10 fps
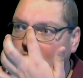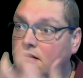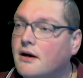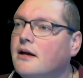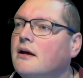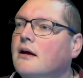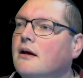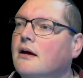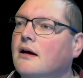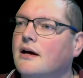All right?
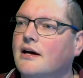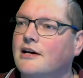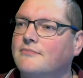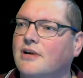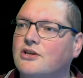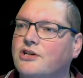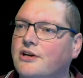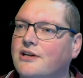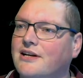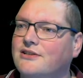I'll show
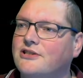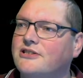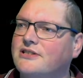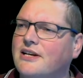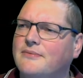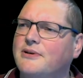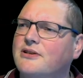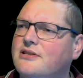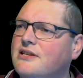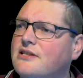you that in just a sec
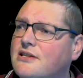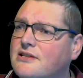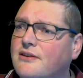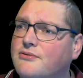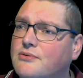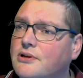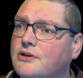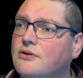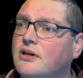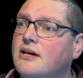because this other stuff is really
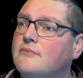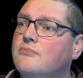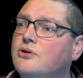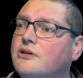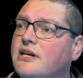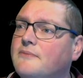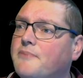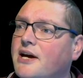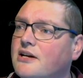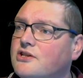cool. Moodle git
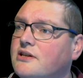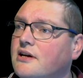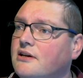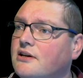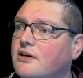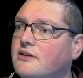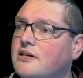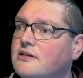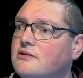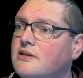branch. There you go.
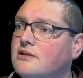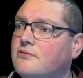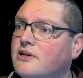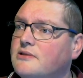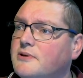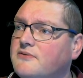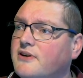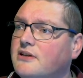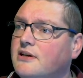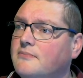There's where I specify
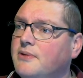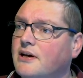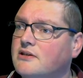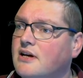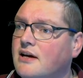the git branch.